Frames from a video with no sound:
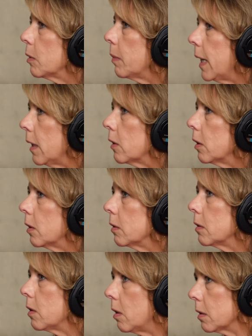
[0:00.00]
your
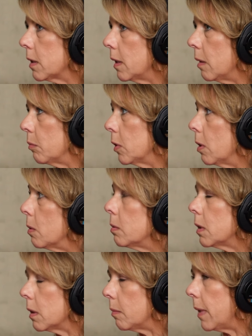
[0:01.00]
banker, talk to them, go
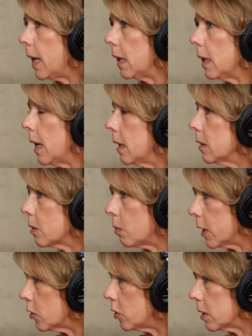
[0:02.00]
to the bank, ask
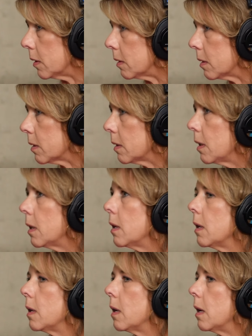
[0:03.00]
questions.
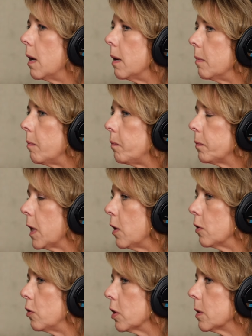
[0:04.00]

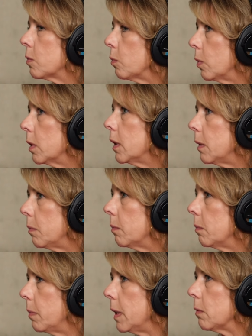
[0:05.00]
Just really
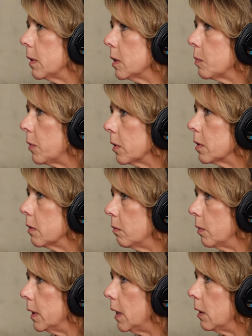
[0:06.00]
be
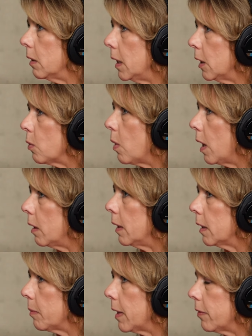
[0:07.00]
responsive when they're
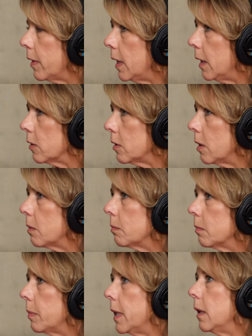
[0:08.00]
inquiring about things.
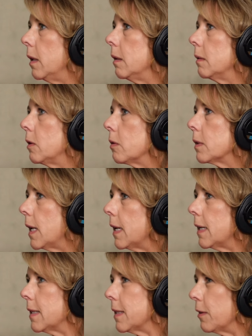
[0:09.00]
Don't
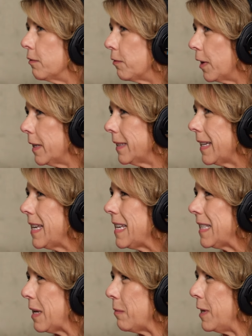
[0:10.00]
take it as an affront
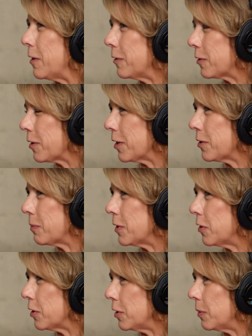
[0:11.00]
that we don't trust
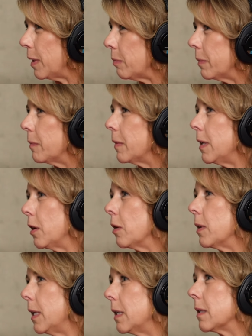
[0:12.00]
what you're doing. But,
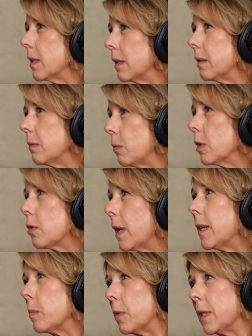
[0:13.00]
we're
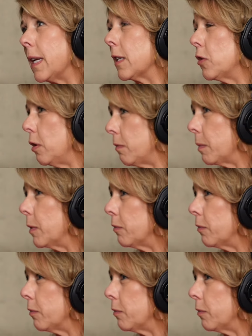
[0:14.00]
trying to protect you from the